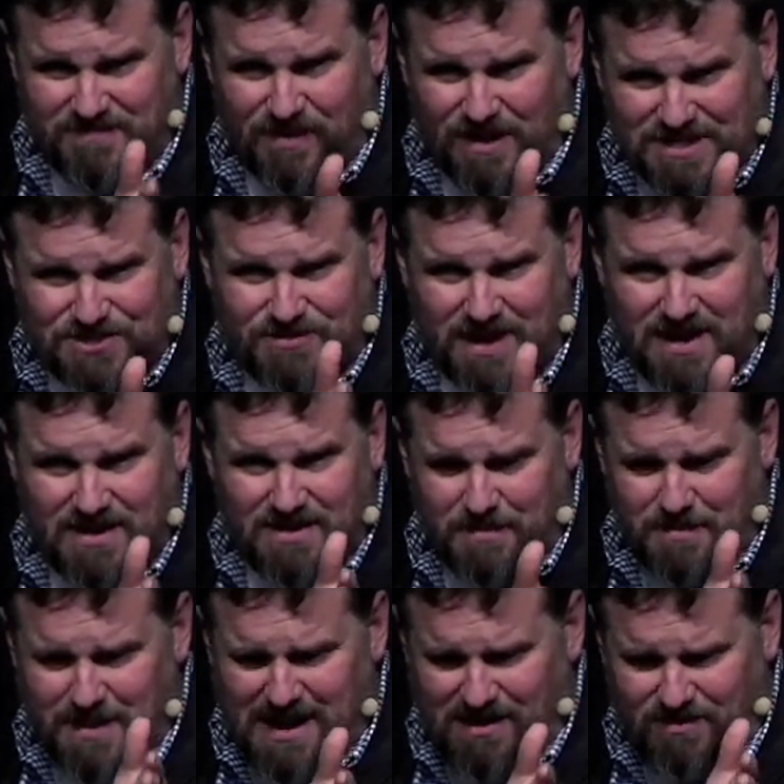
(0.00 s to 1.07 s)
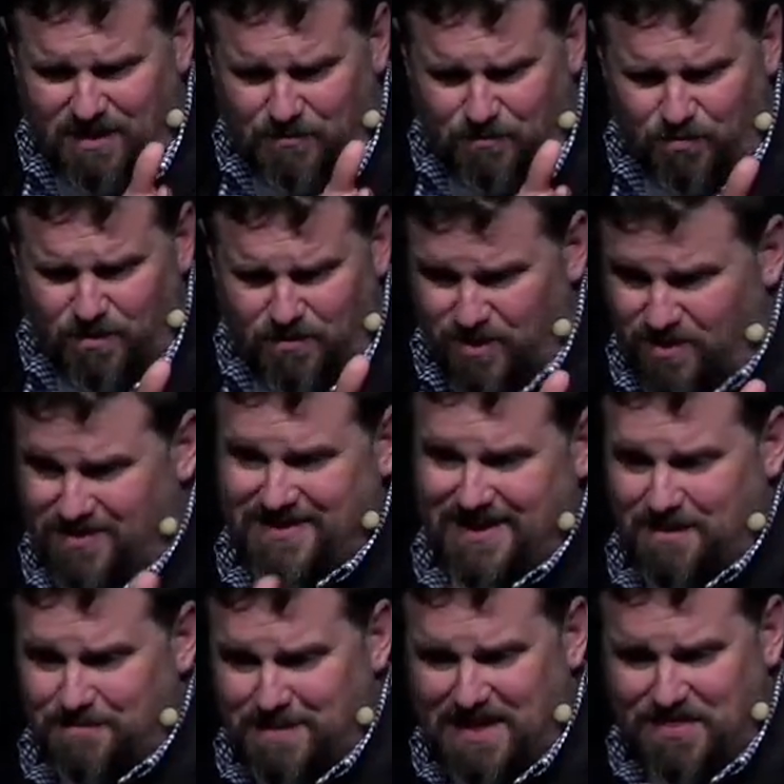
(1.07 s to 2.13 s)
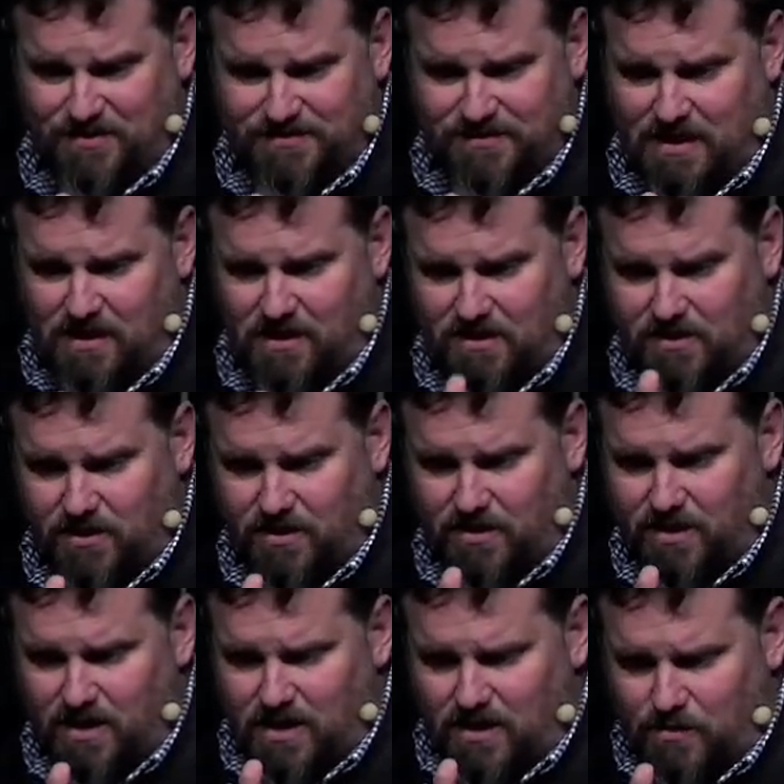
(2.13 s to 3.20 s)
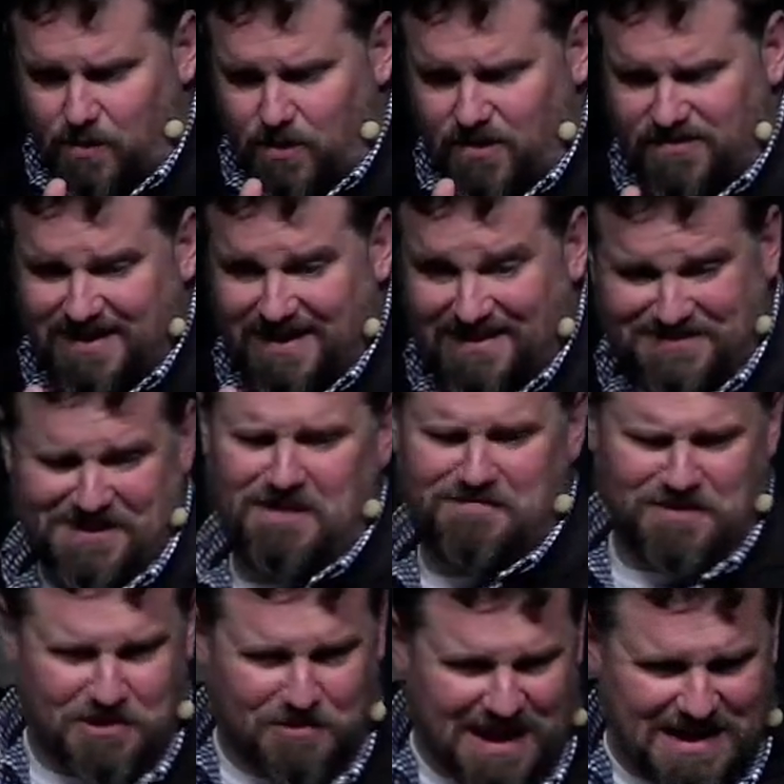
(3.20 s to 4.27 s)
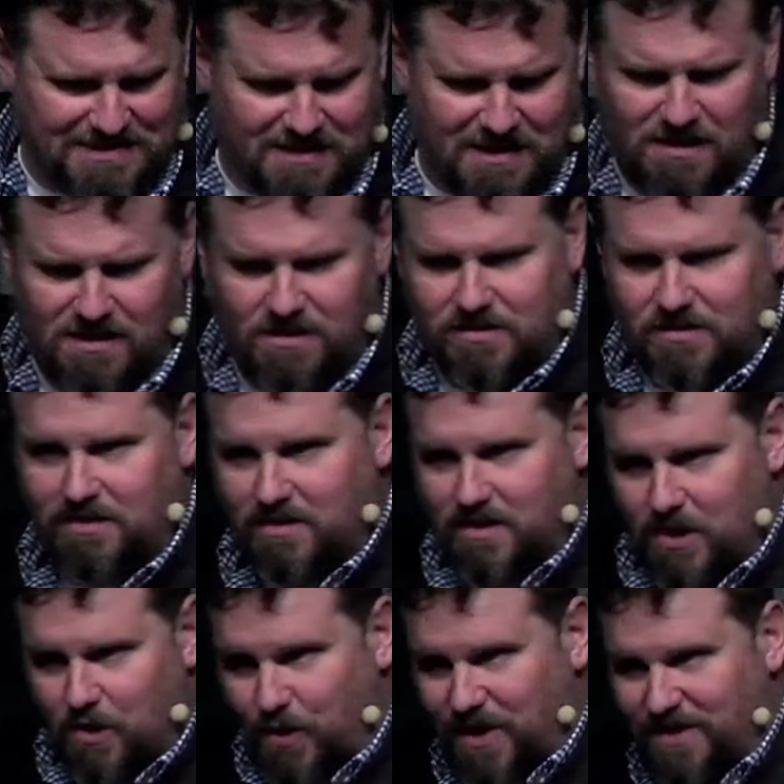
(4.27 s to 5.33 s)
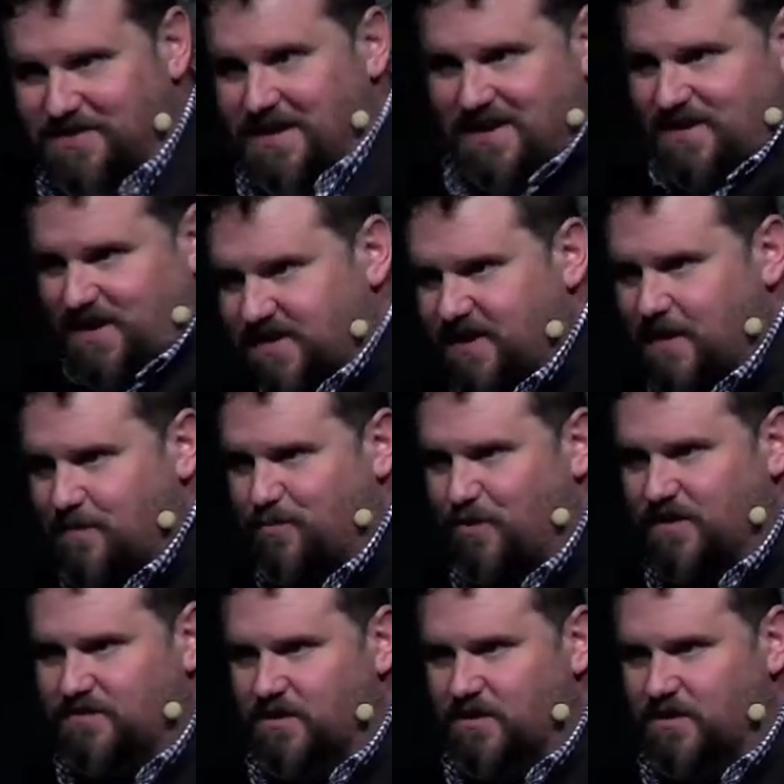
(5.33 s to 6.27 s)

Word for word: frustrated about like, we're going to sing a Bethel song, or, we're going to sing a Sovereign Grace song, or, we're going to sing a contemporary